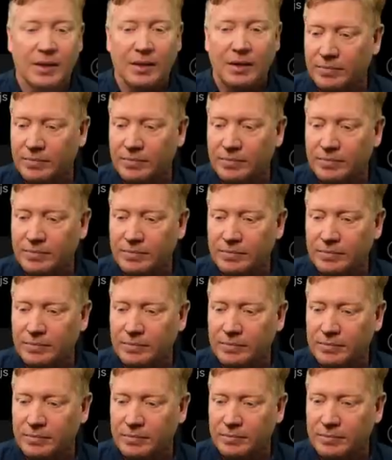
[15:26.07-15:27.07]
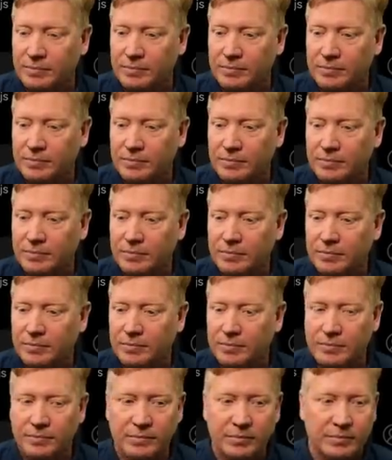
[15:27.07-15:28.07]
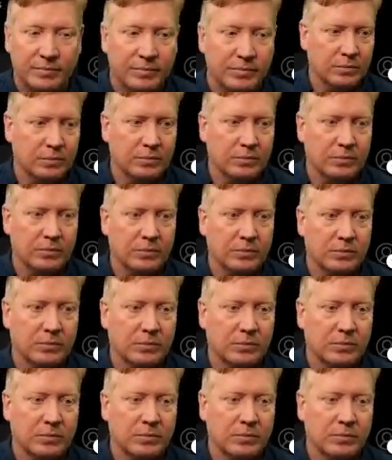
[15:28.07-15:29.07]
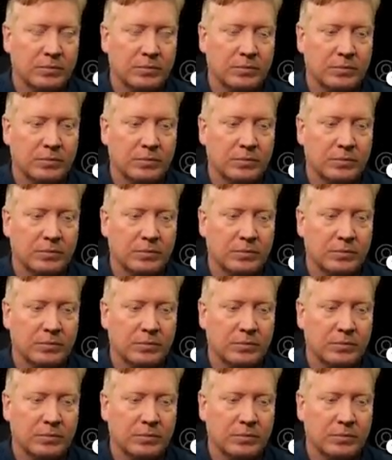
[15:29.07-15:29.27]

Nobody speaks.